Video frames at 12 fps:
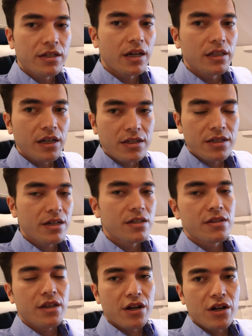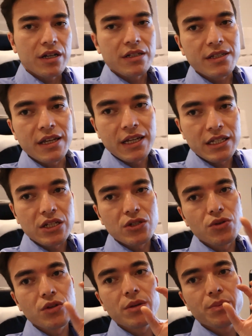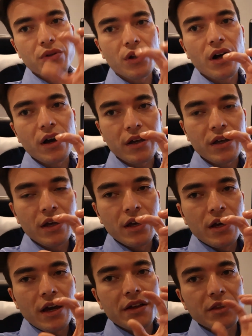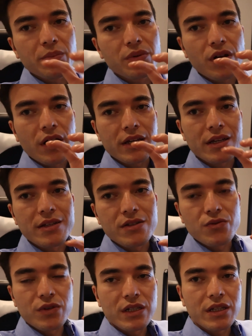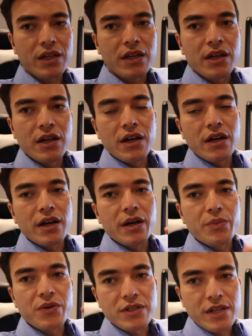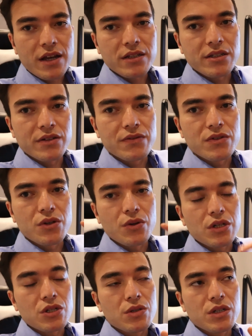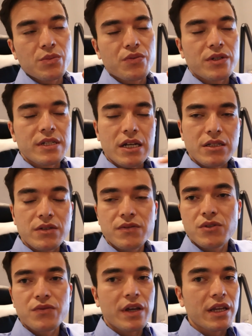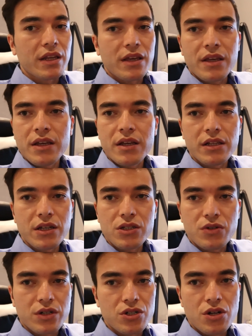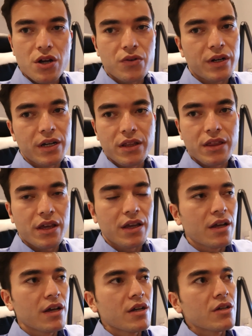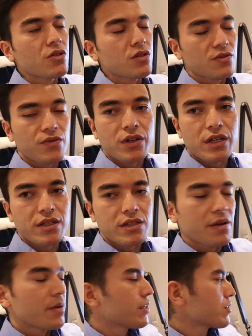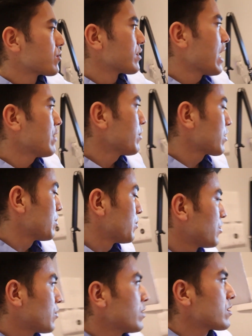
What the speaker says: Alexa is there, and it's connected to the plug, and the plug is really protective, so it protective of any electric shock or anything, so it's very easy. So now the computer